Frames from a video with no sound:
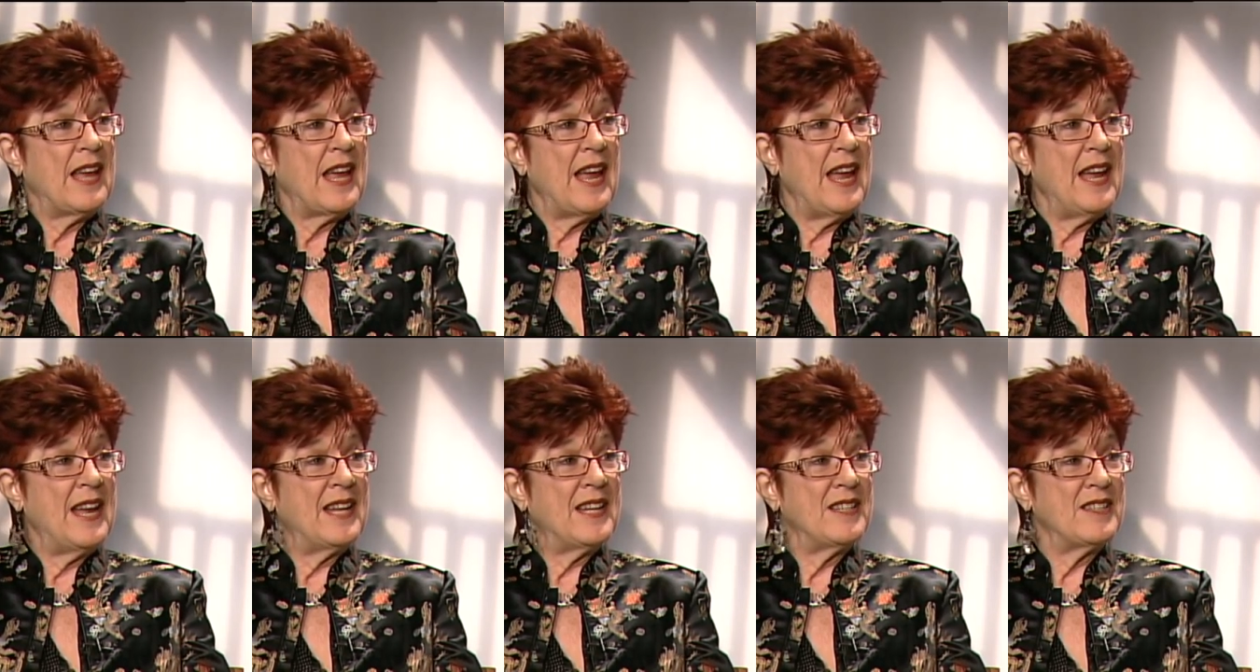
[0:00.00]

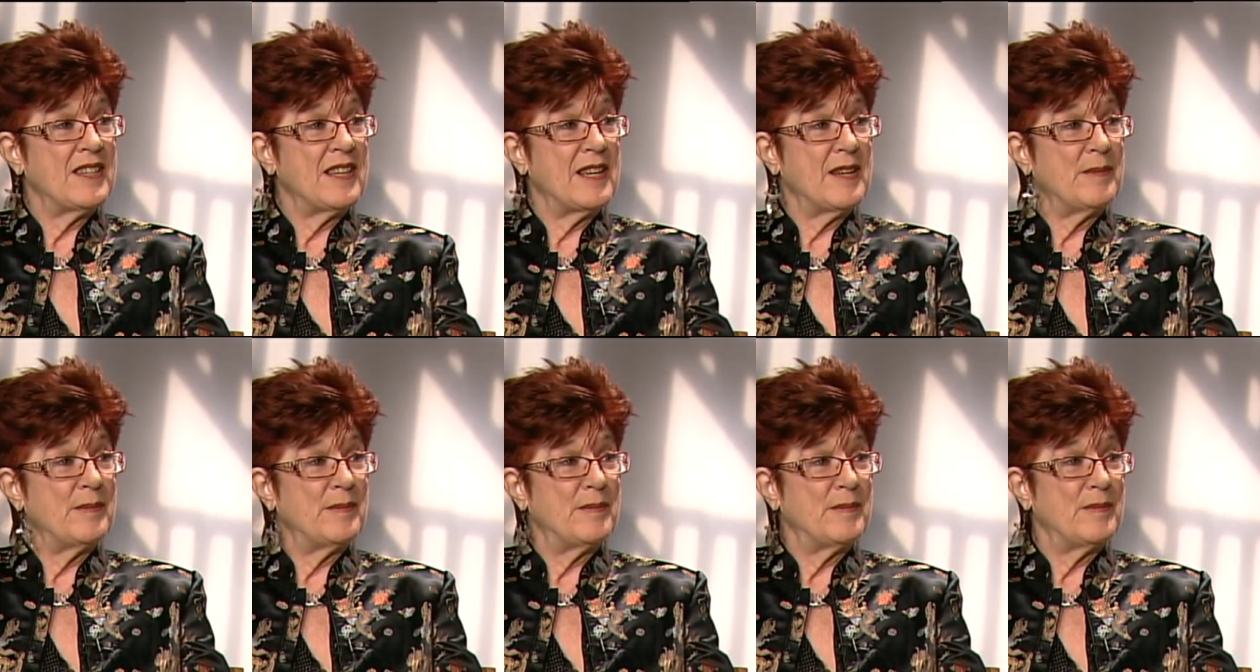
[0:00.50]
And
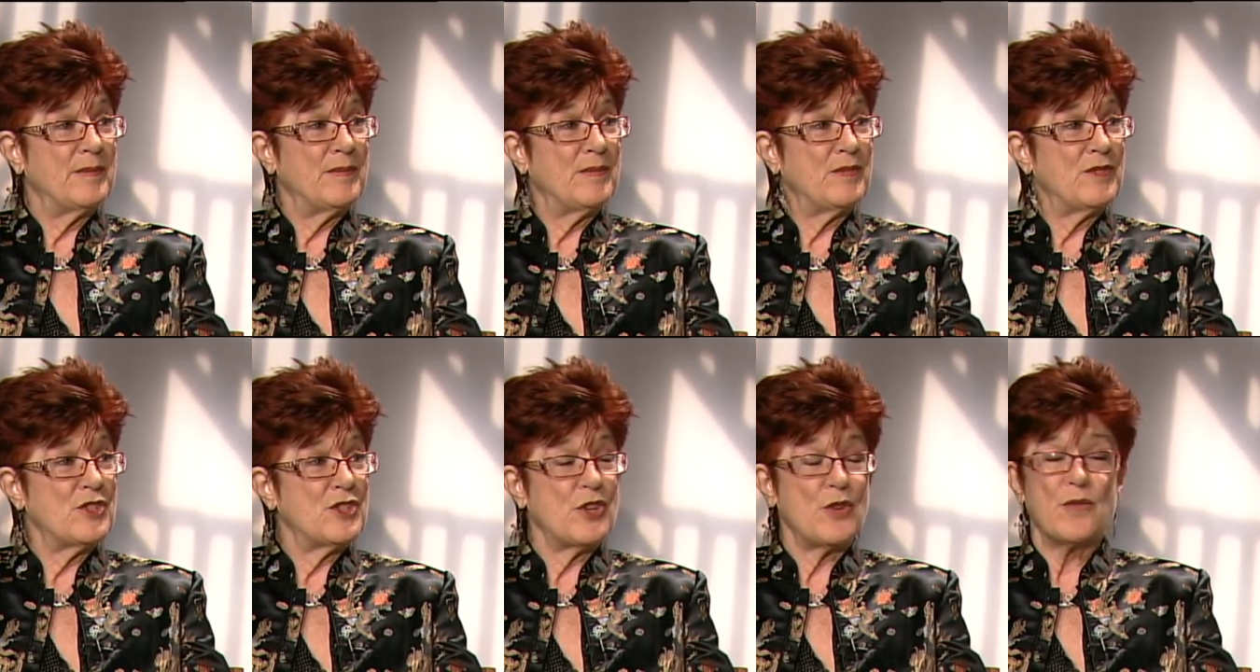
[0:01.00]

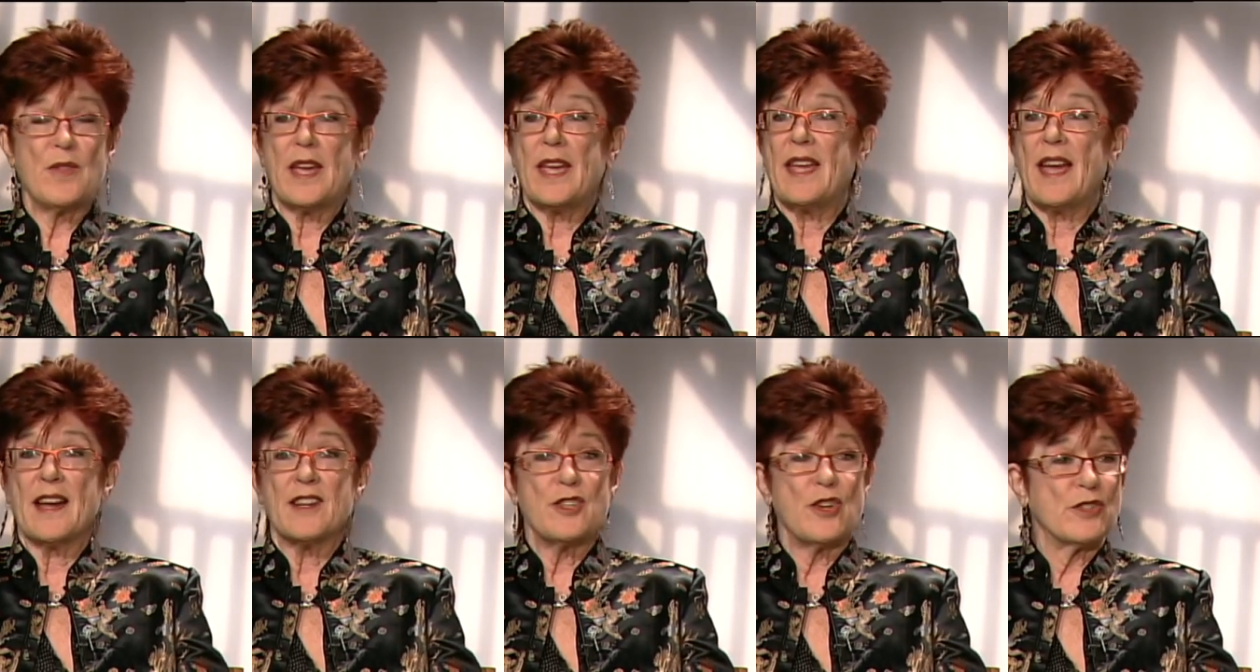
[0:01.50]
so
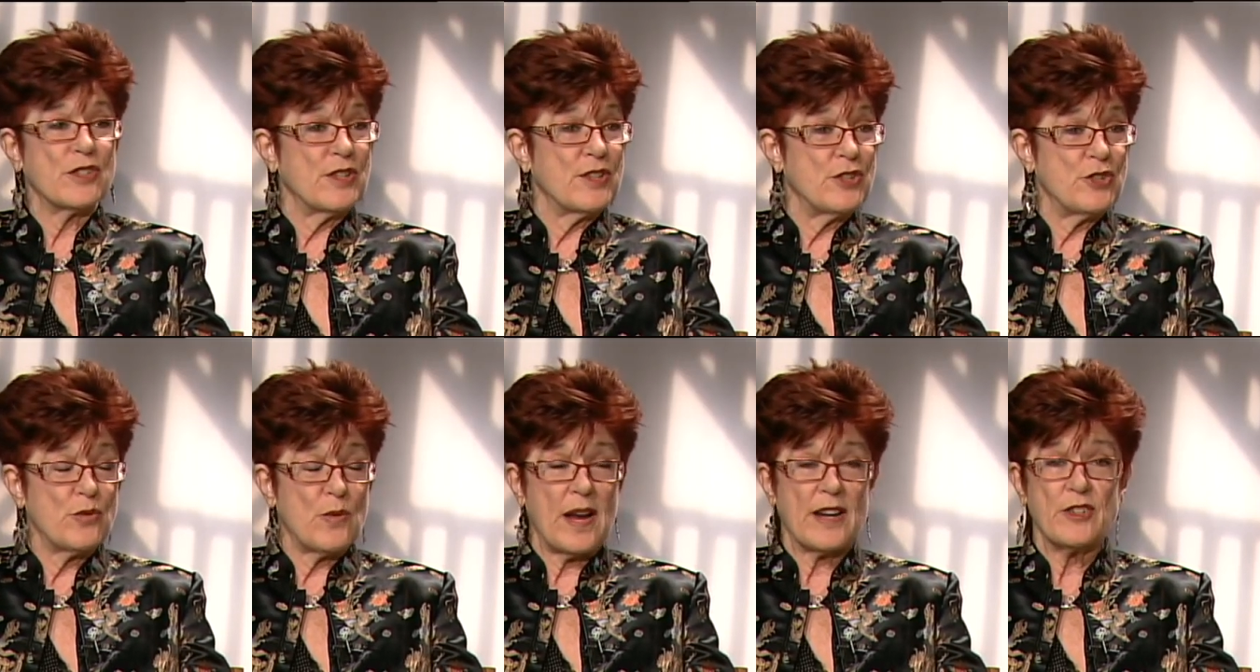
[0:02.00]
I talked to the
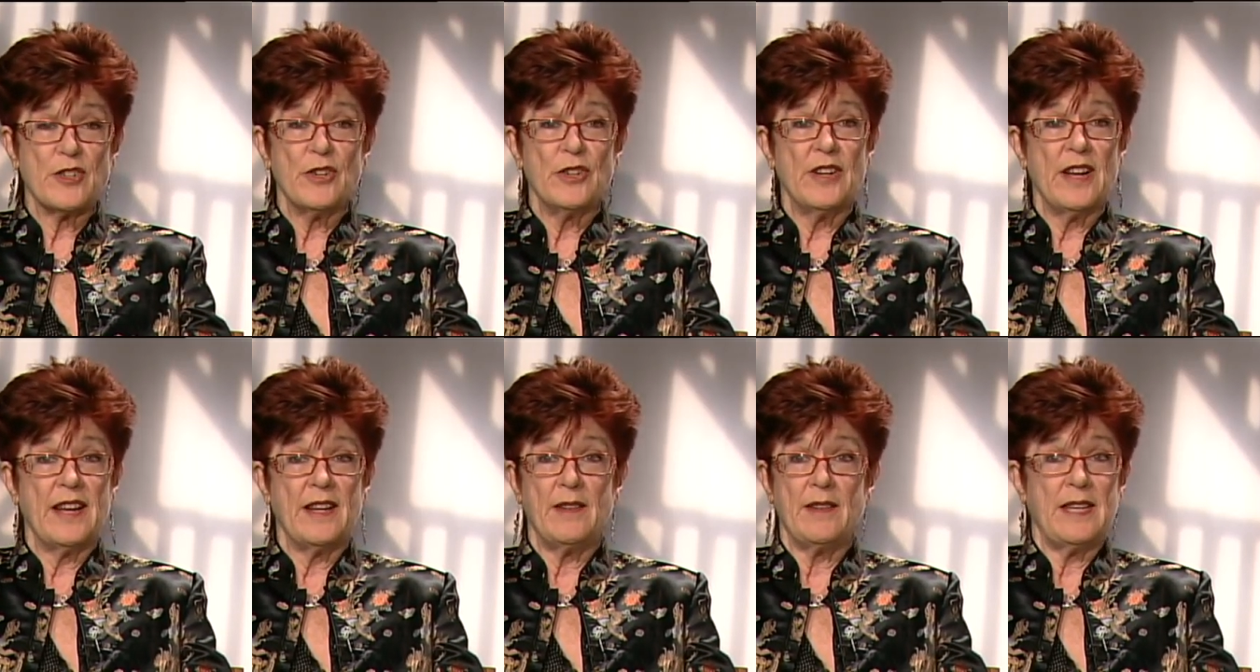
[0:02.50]
director,
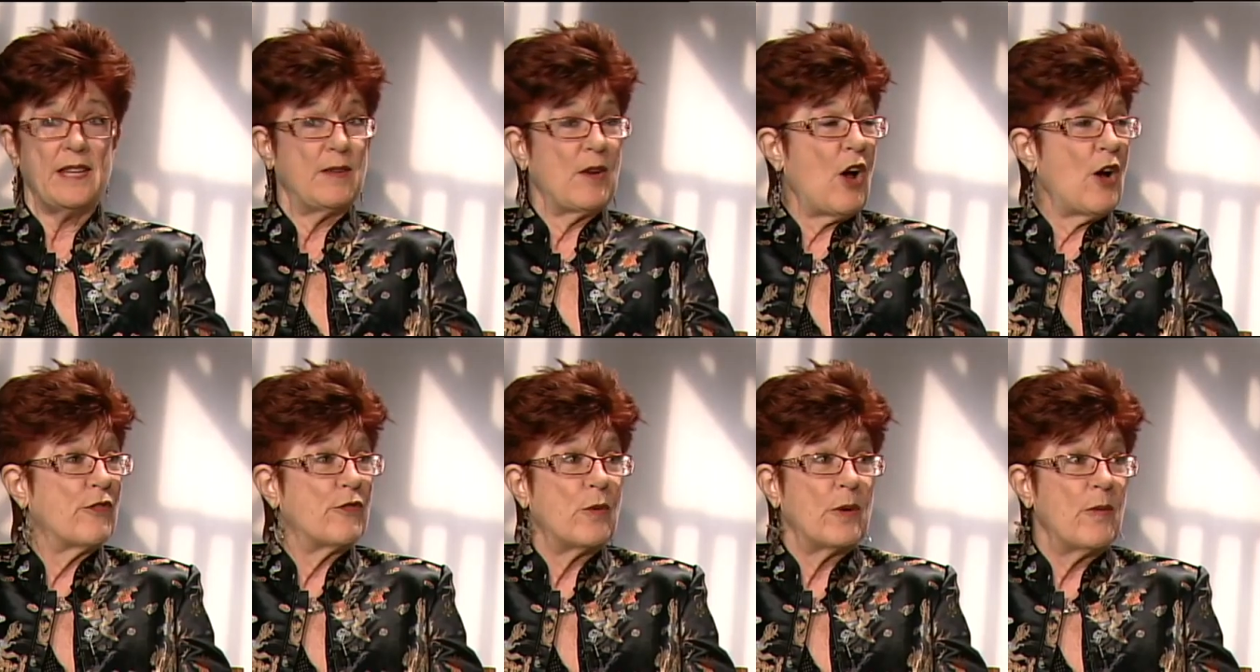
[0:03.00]
and
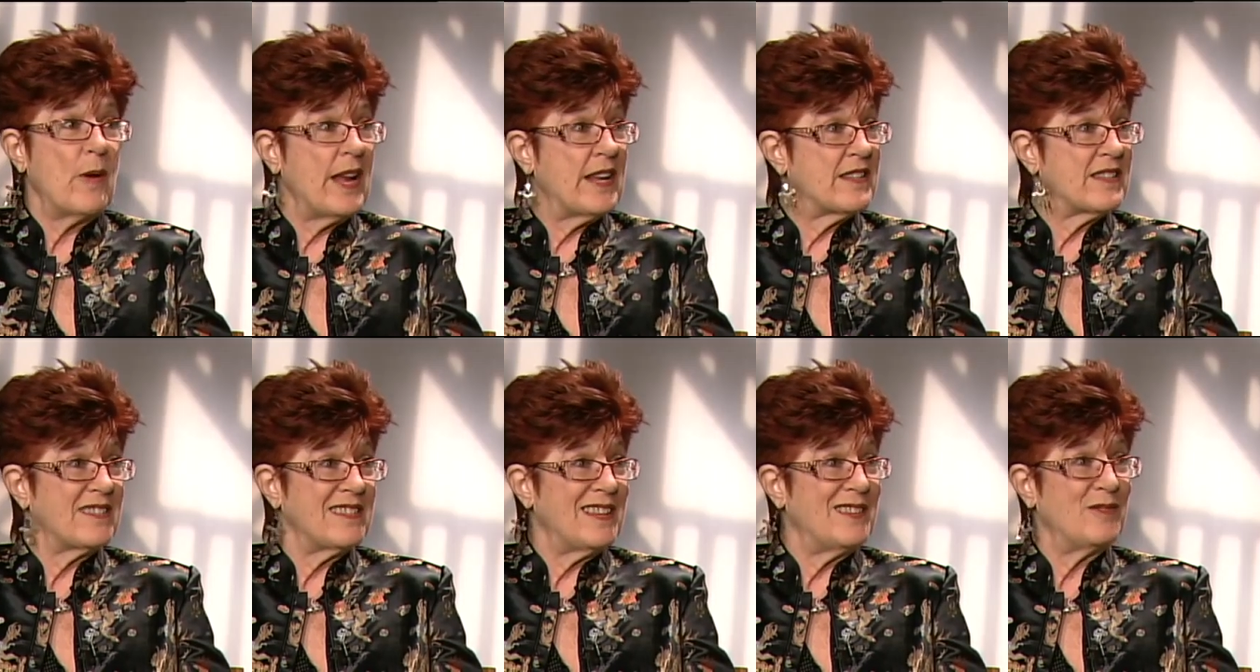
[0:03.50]
off we
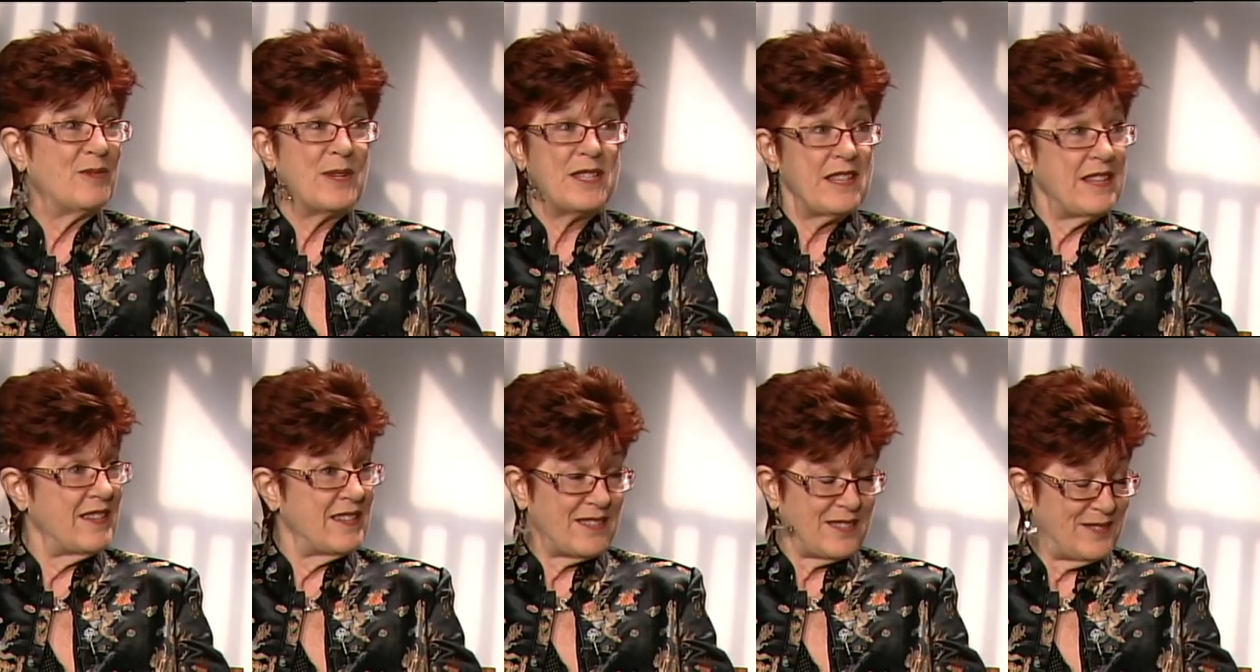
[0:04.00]
went, and we
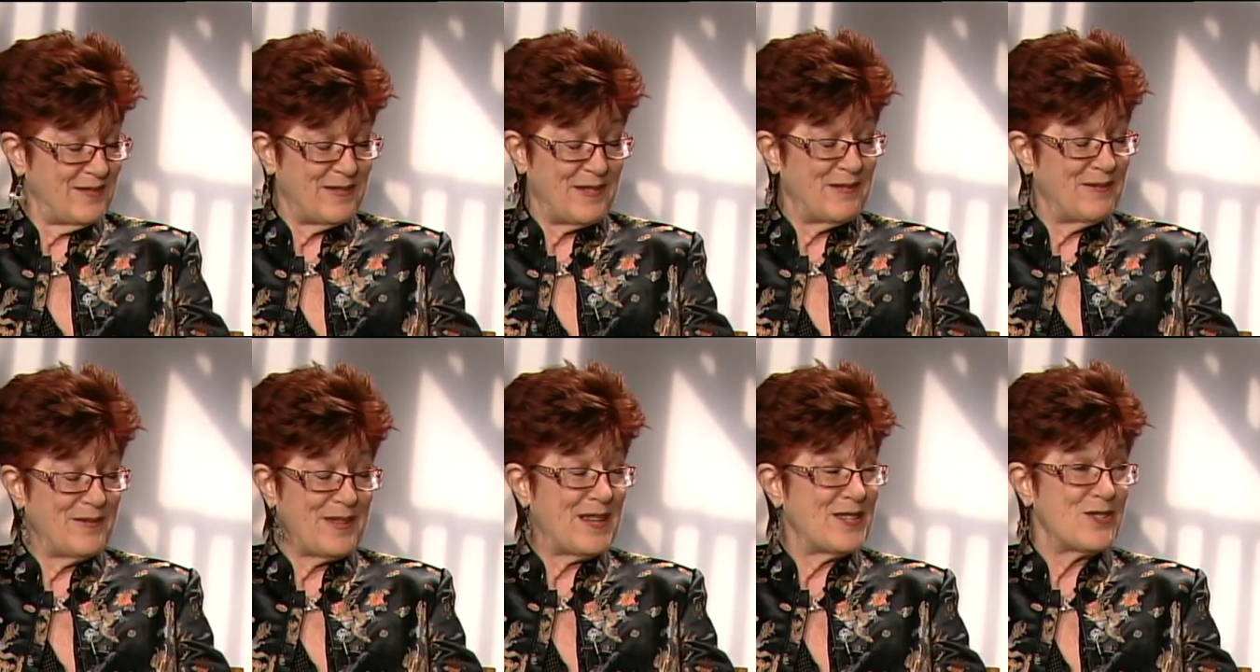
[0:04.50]
did it.
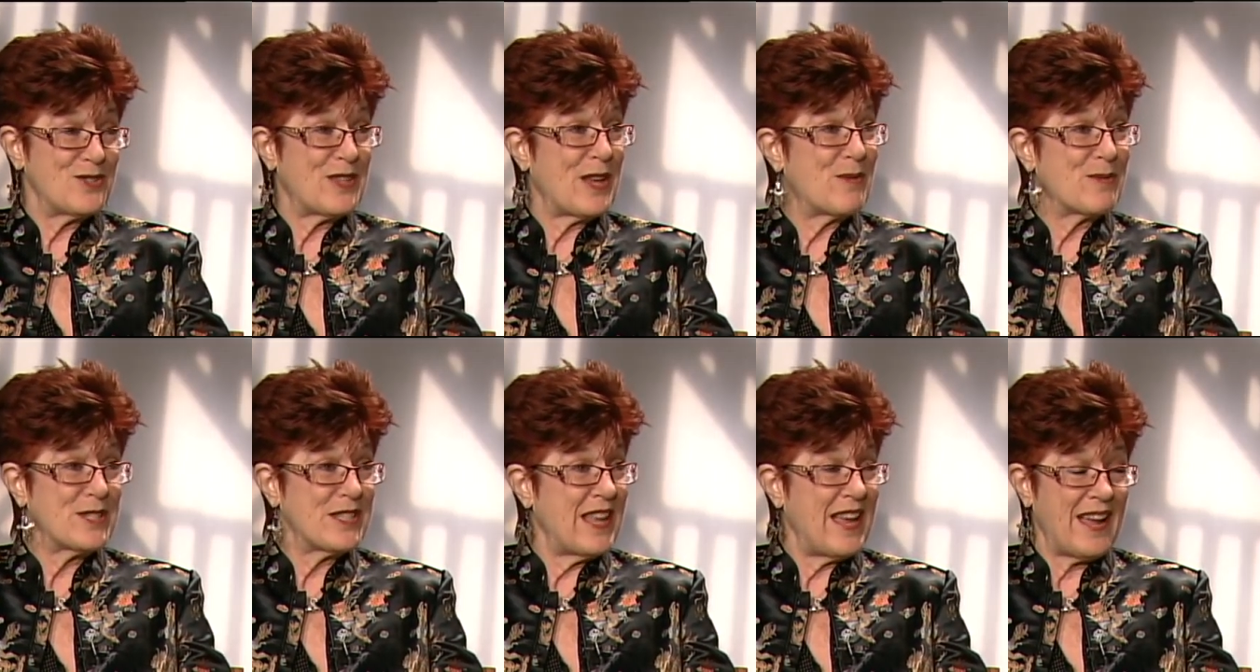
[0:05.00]
And that
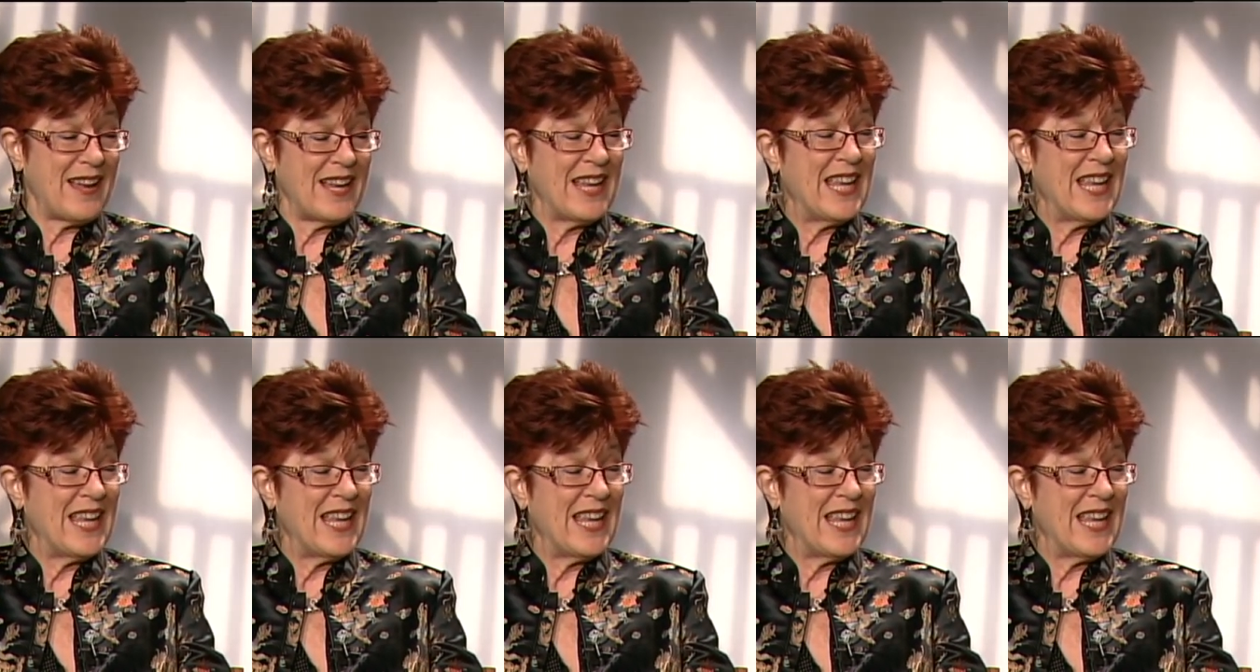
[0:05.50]
was that.